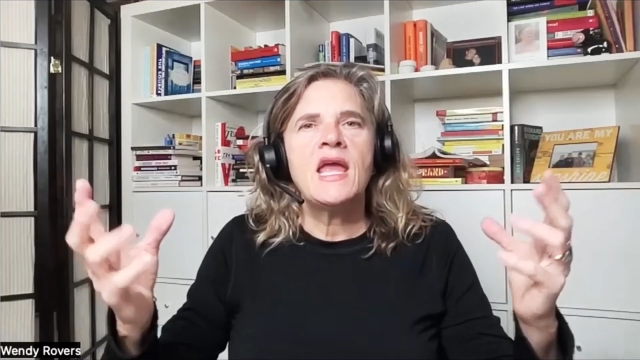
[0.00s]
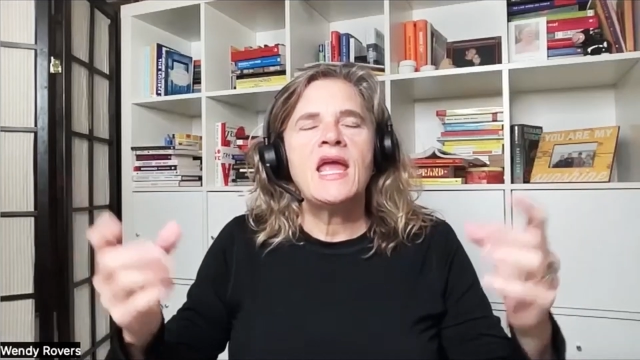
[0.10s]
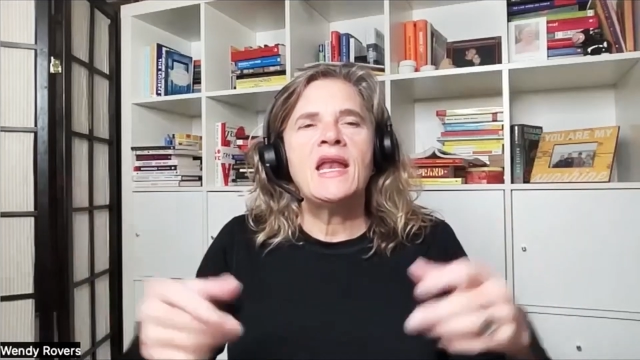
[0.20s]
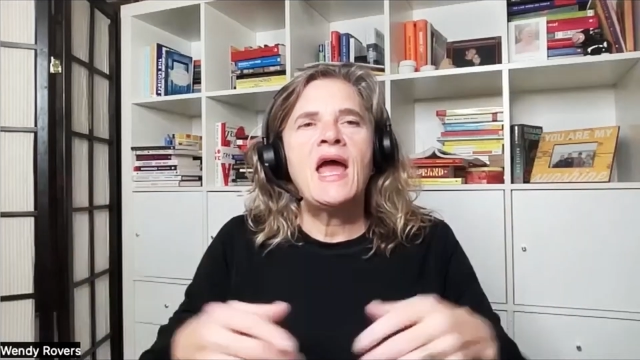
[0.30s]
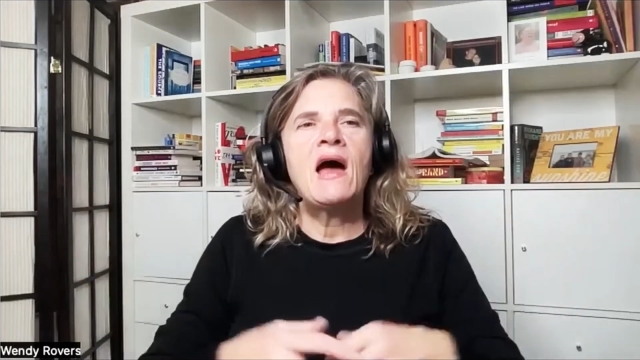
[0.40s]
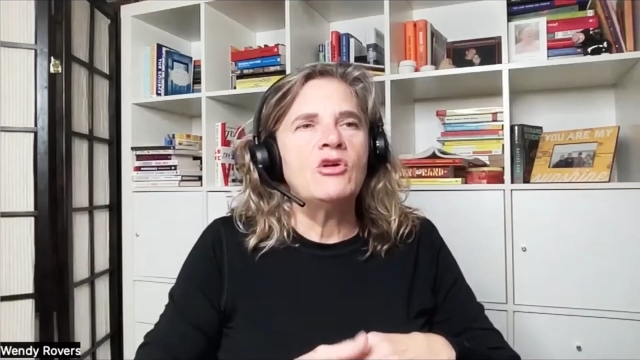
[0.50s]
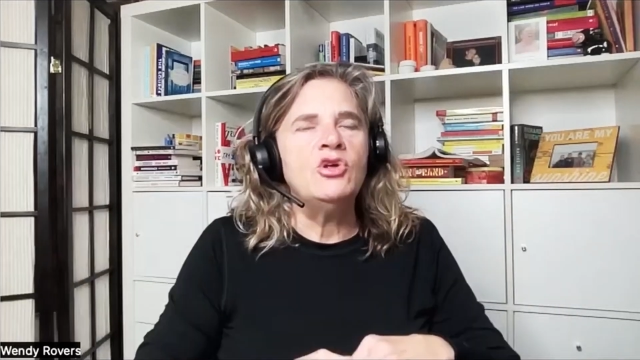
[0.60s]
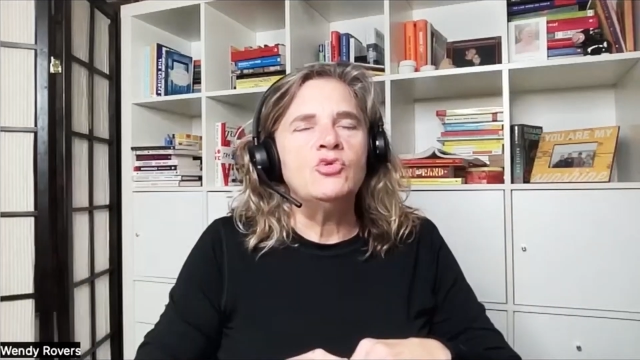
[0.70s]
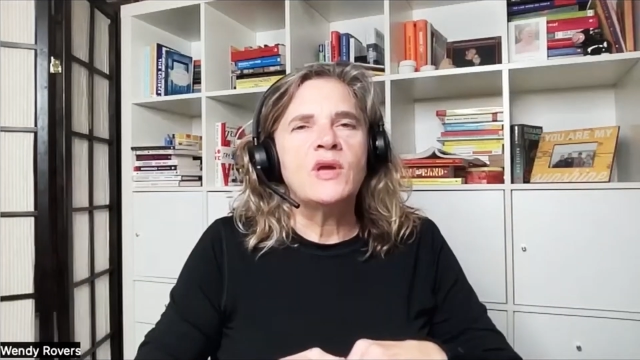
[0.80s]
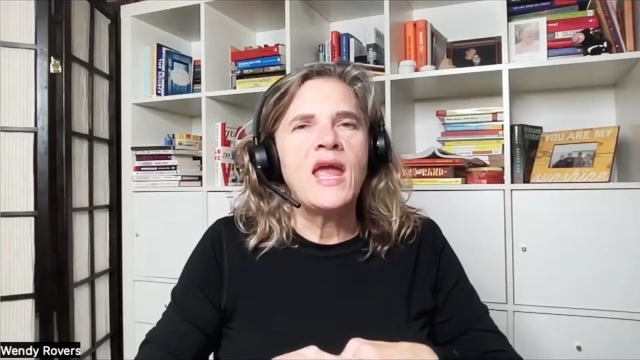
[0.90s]
and how
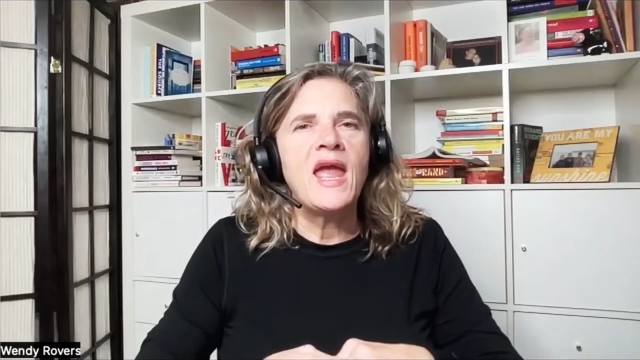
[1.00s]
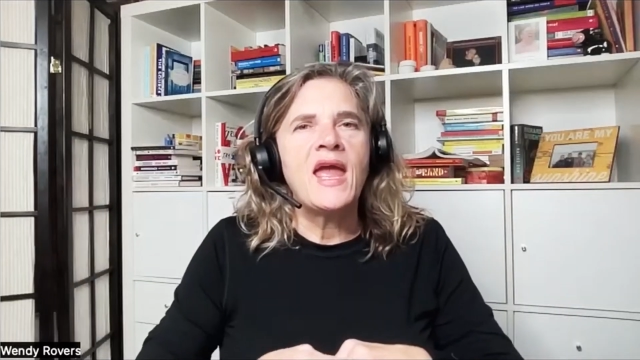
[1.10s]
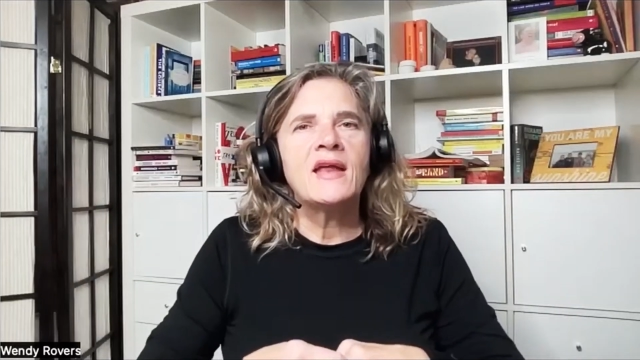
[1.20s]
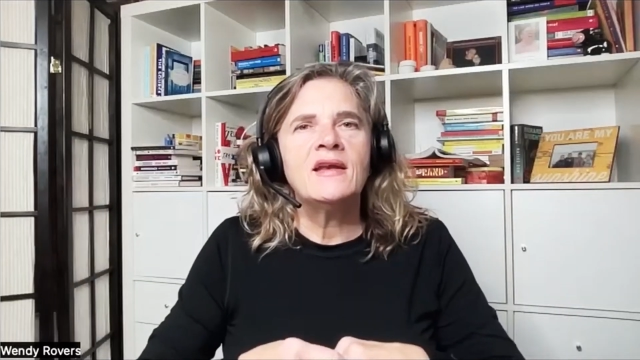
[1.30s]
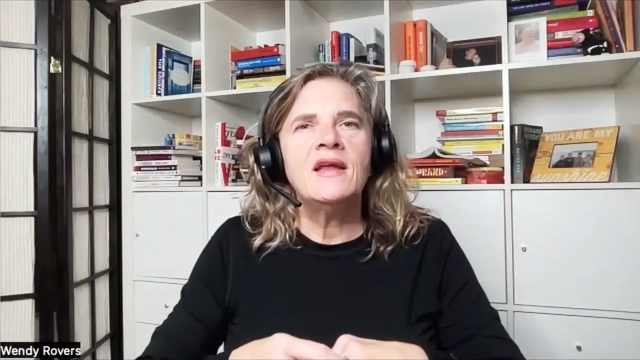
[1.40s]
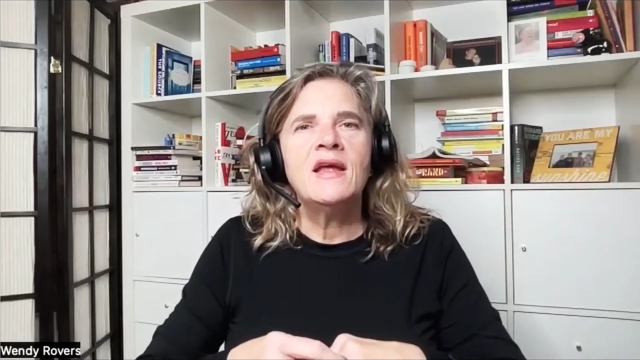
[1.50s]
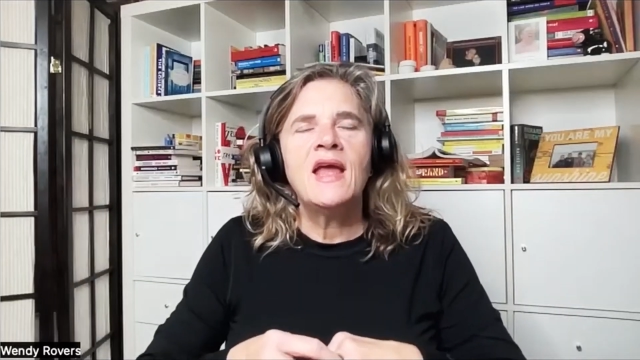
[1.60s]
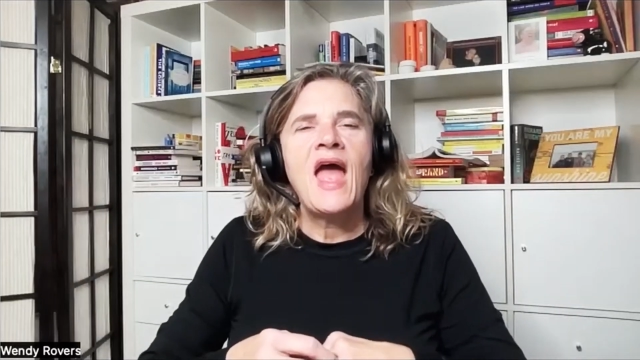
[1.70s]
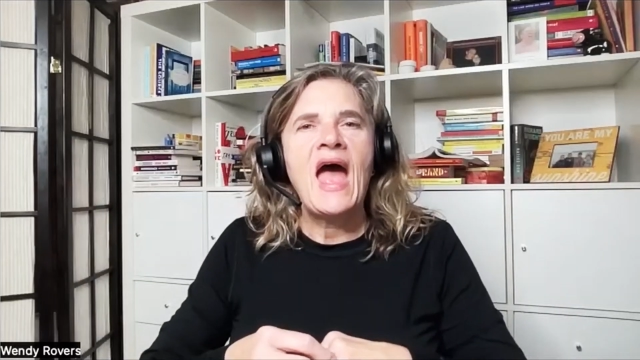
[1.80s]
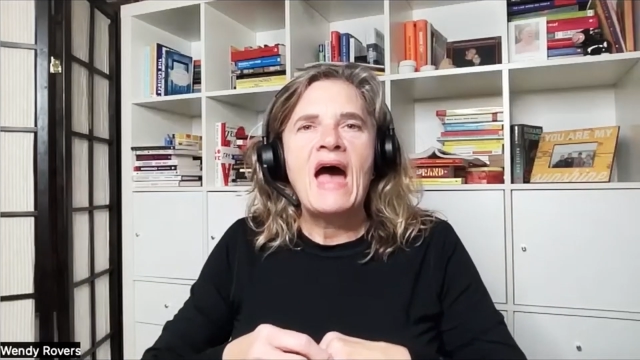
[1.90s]
you can
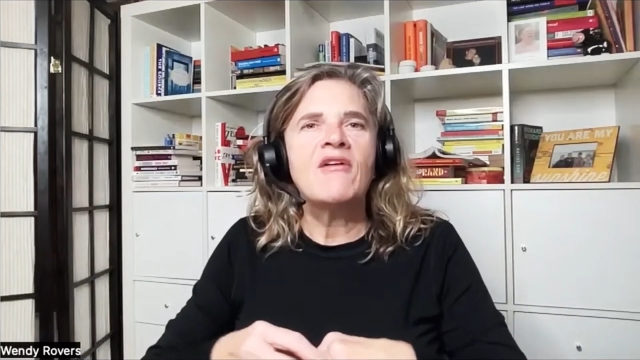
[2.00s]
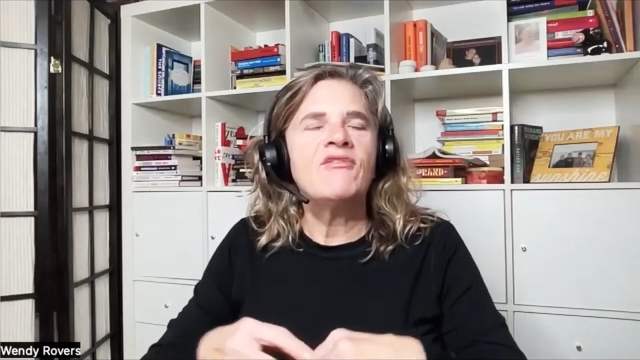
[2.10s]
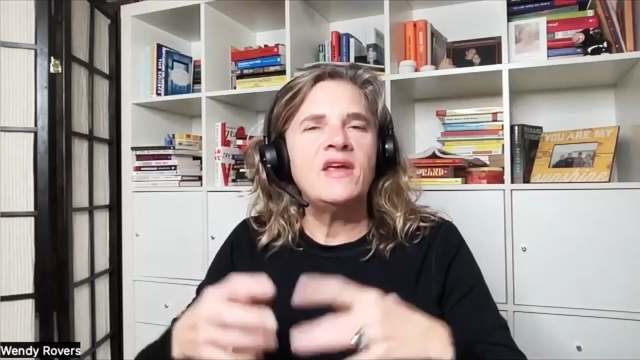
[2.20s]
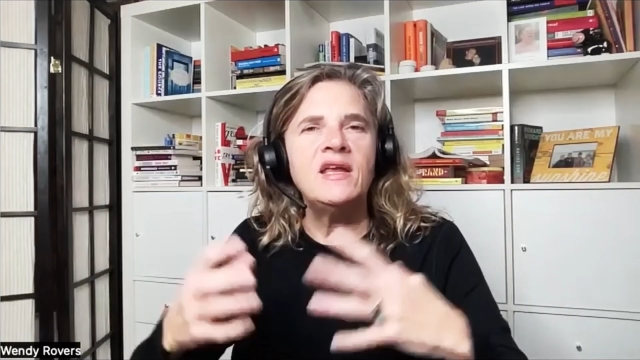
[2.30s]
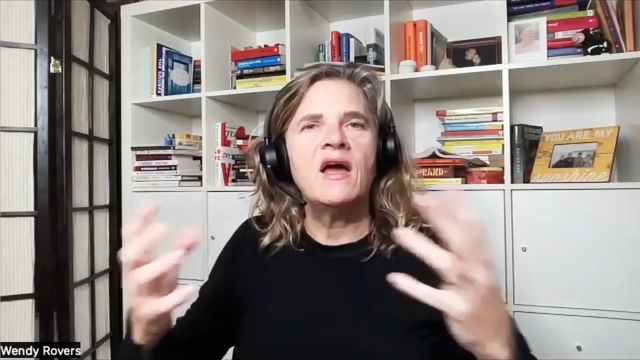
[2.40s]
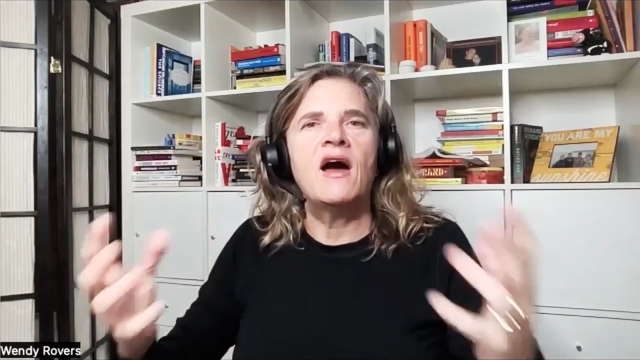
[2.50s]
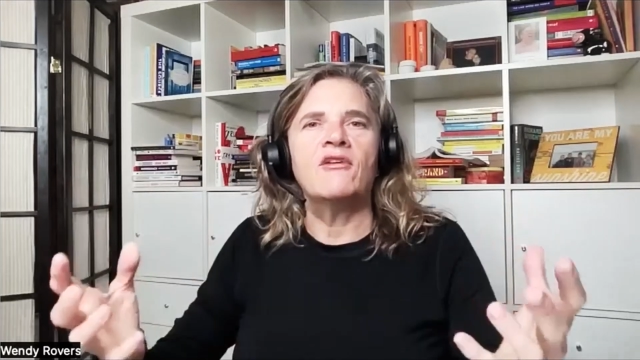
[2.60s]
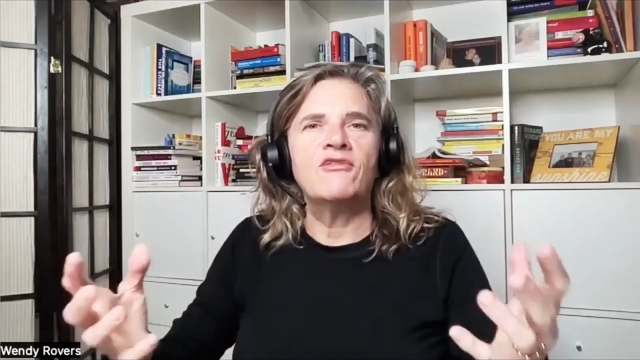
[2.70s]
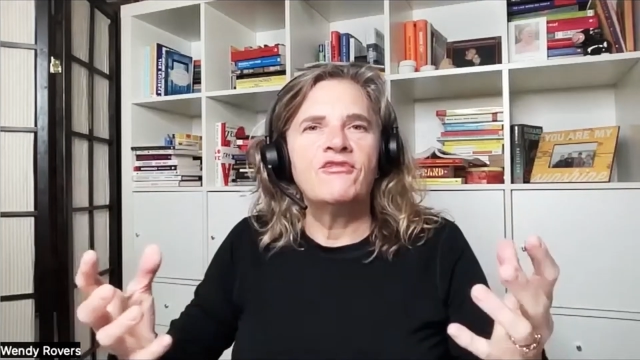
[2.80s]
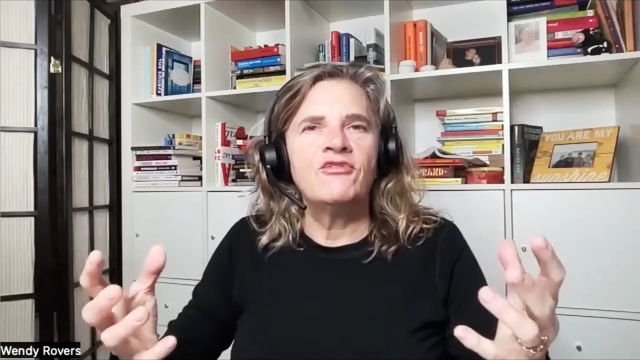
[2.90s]
have
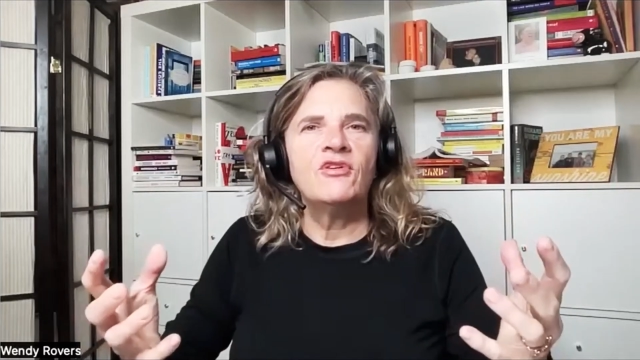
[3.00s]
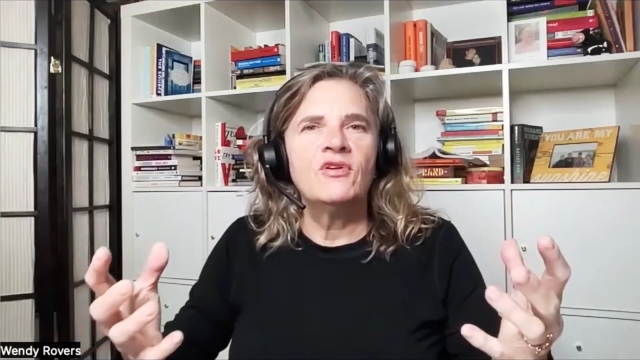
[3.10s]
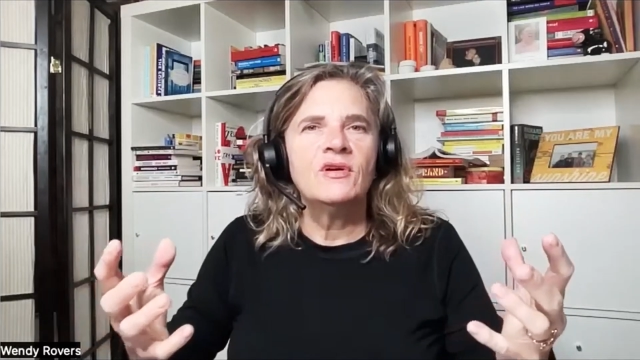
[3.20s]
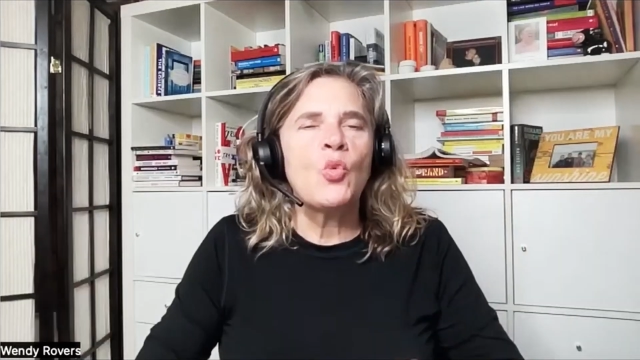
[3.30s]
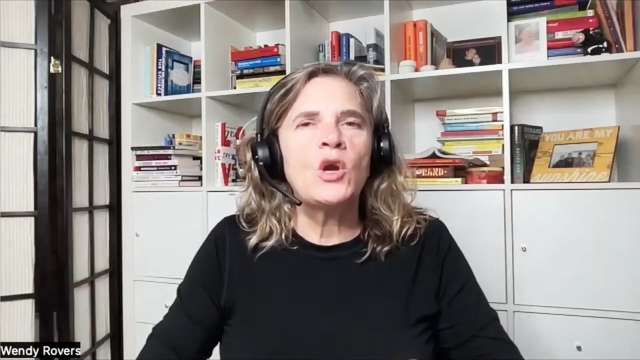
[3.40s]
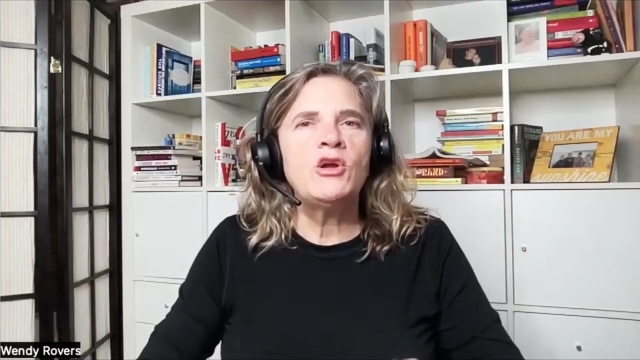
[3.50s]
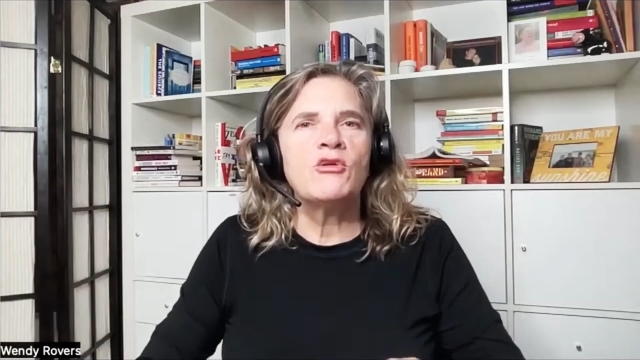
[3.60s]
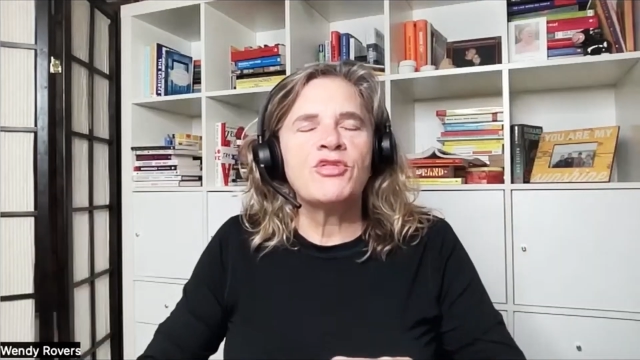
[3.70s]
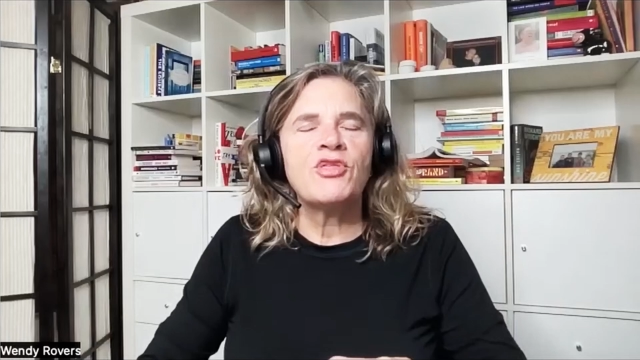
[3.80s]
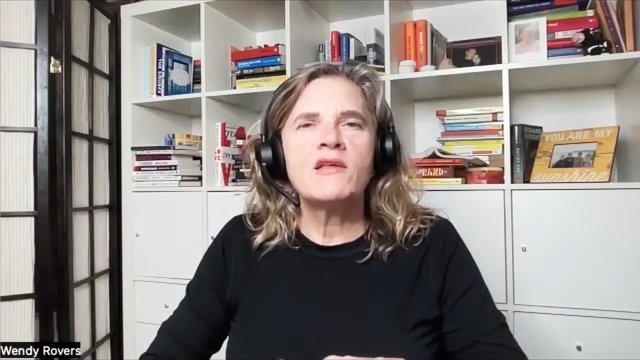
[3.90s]
enough. So what are
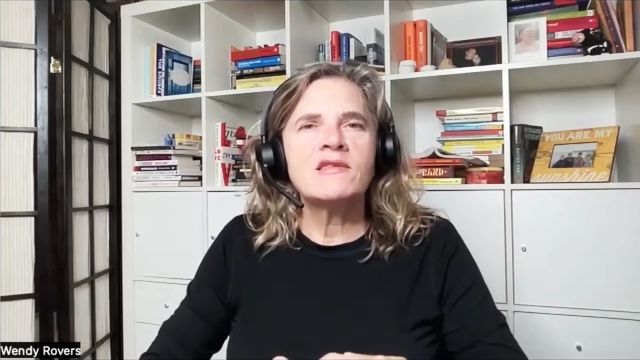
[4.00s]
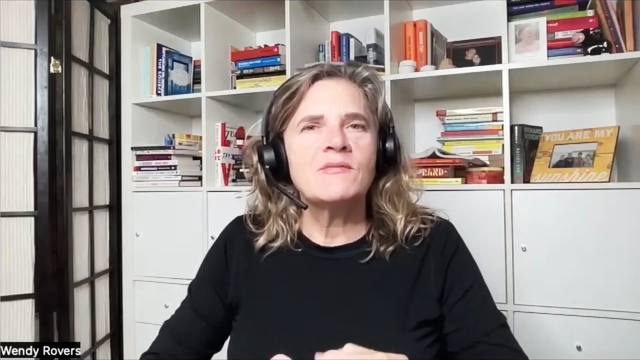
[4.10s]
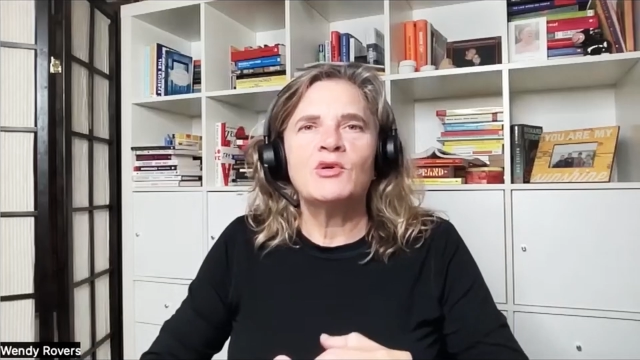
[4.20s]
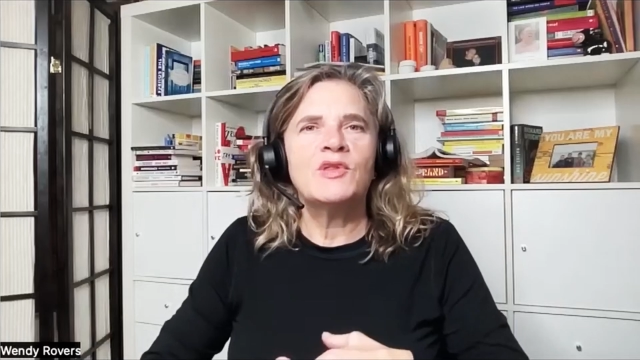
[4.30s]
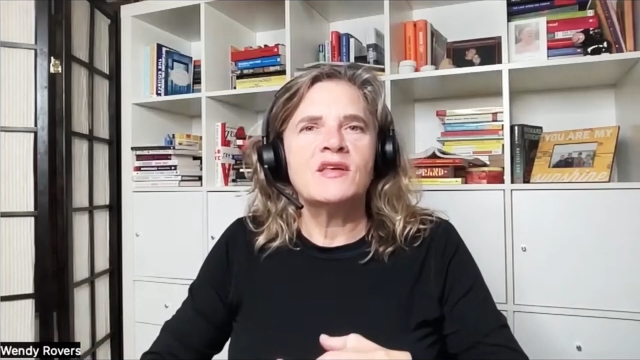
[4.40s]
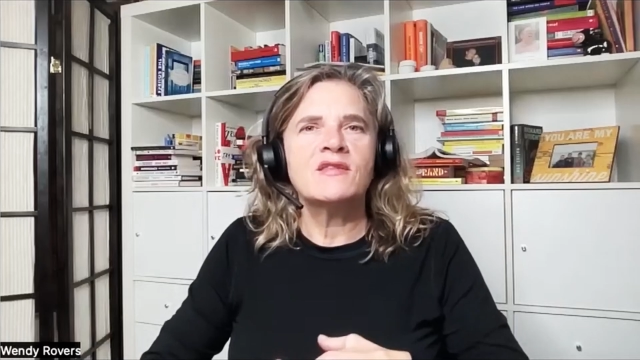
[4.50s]
your thoughts about